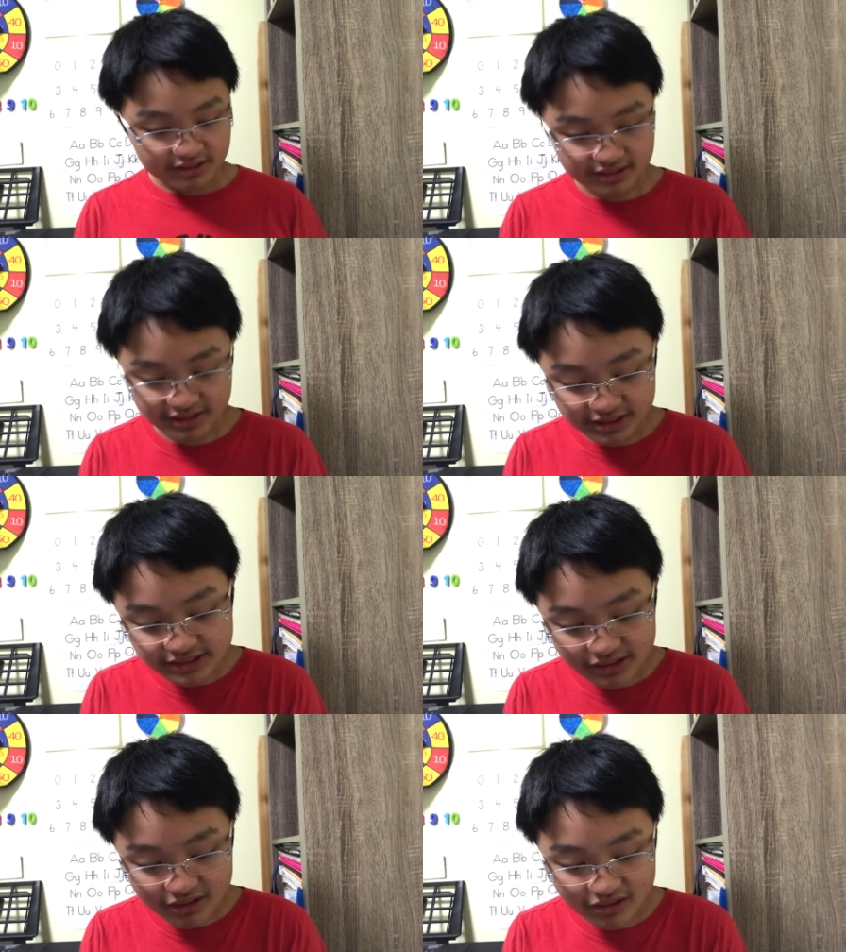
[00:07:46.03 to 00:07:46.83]

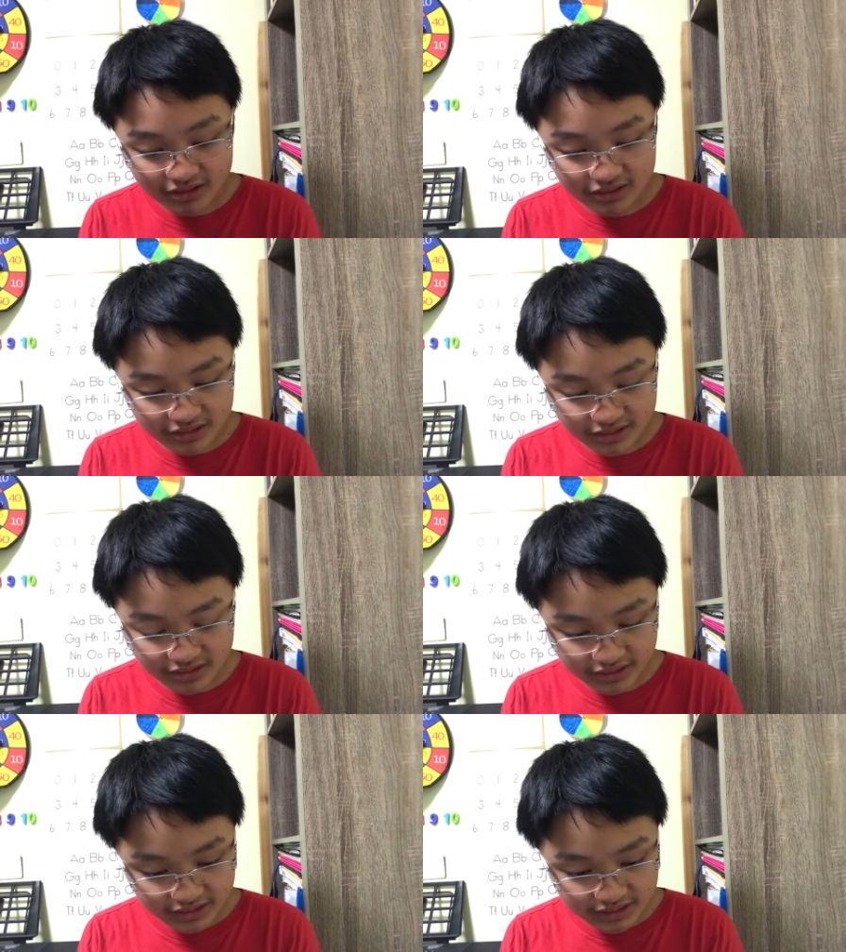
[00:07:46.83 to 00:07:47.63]
these
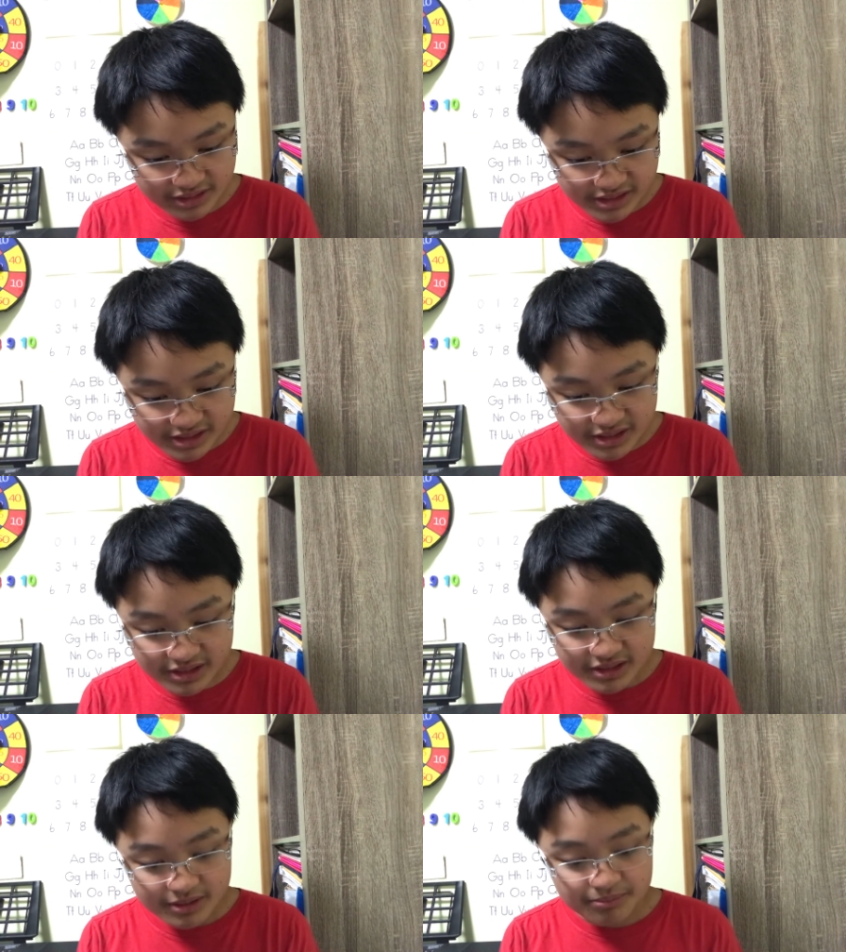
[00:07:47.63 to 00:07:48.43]
are the
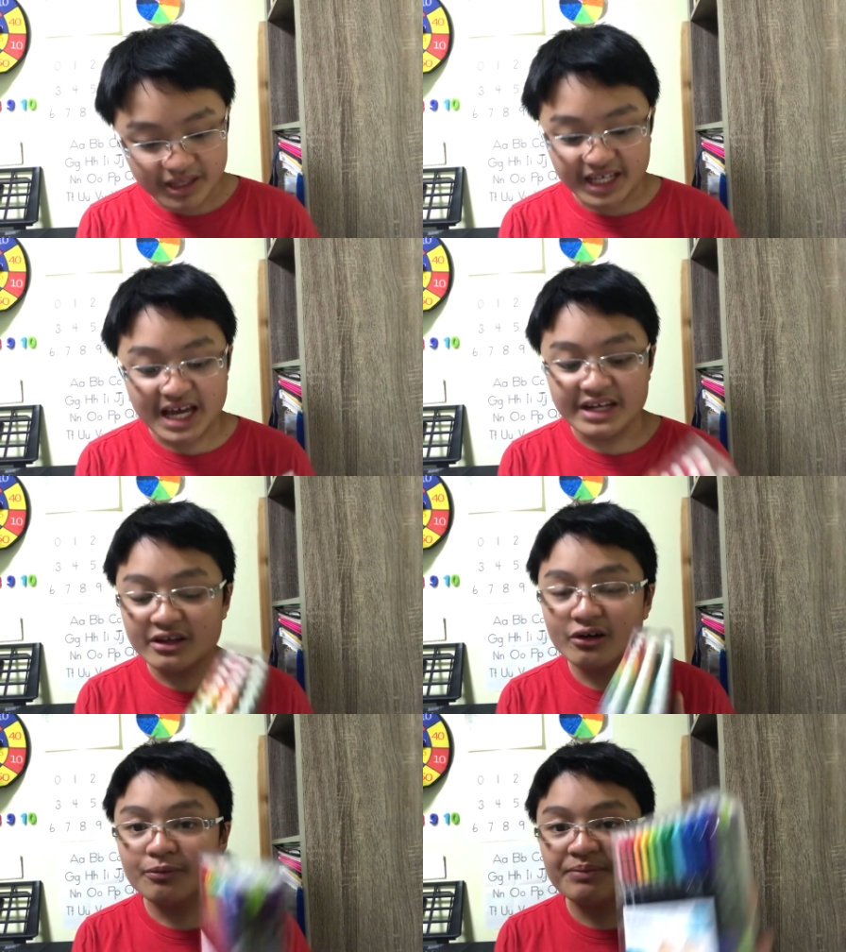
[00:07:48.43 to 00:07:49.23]

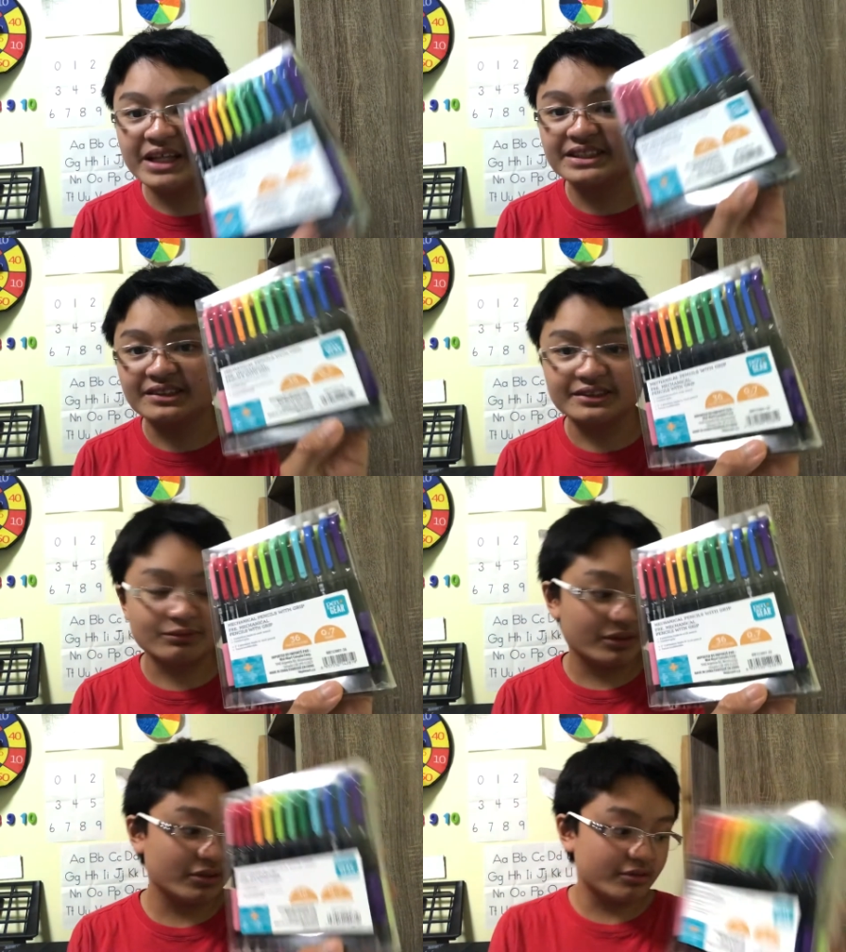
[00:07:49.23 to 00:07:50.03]
mechanical pencils
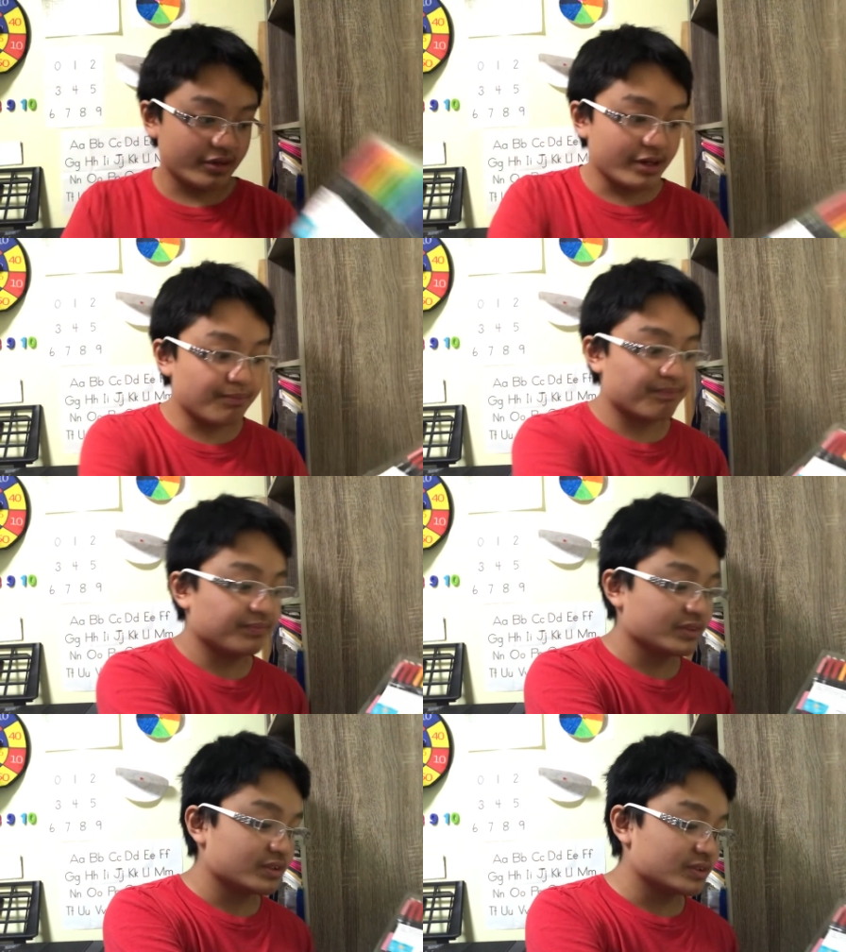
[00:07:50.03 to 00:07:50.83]
with grip
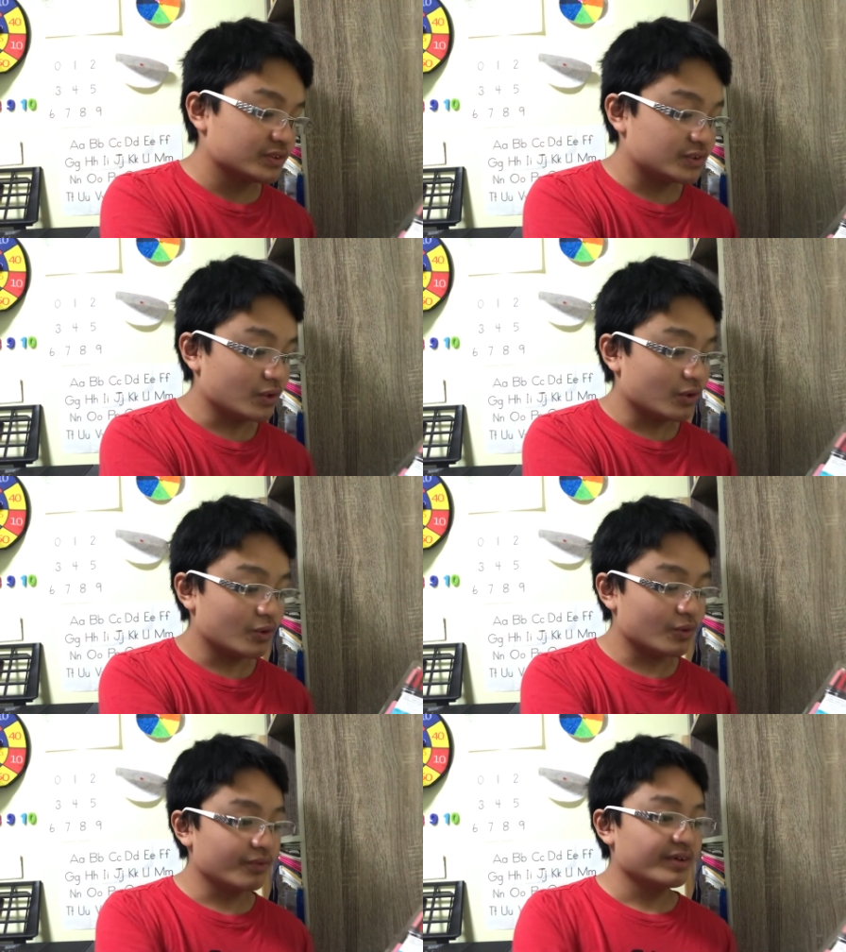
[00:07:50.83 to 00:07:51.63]

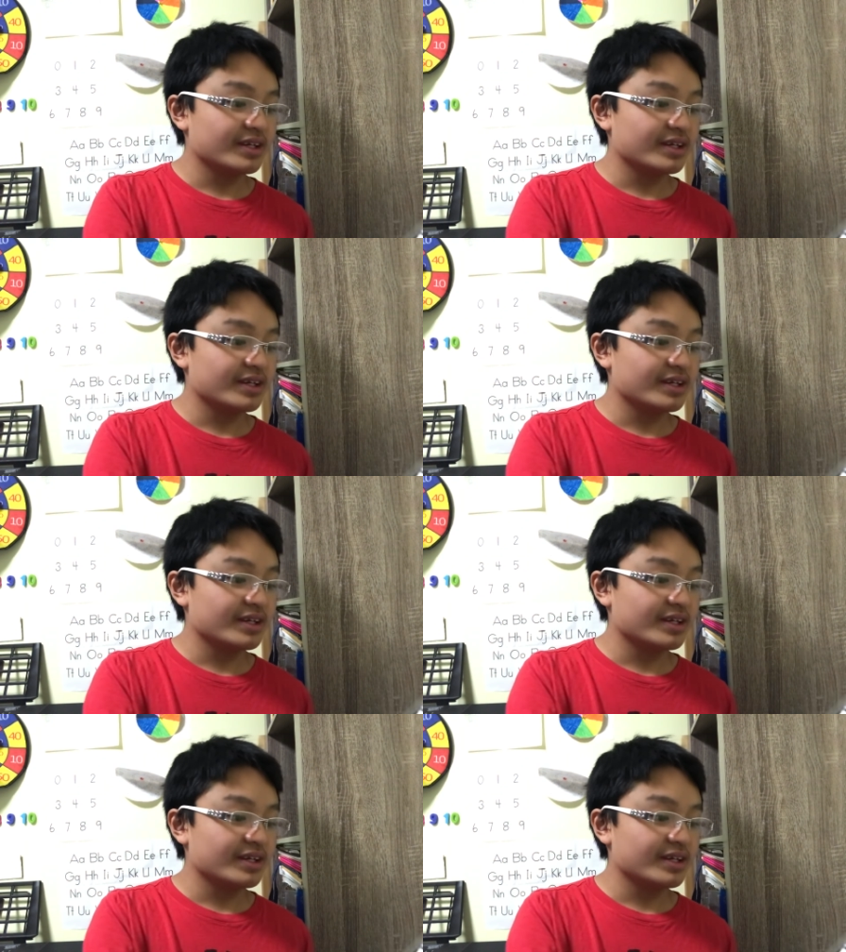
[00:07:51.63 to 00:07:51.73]
so